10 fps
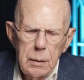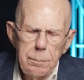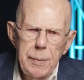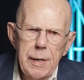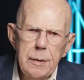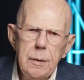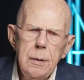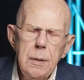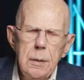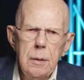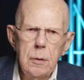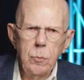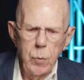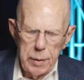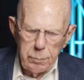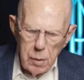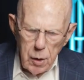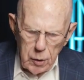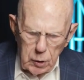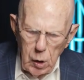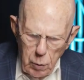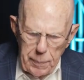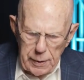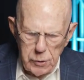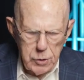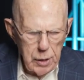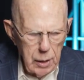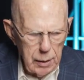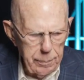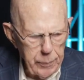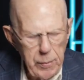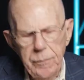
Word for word: But when Mark opens up,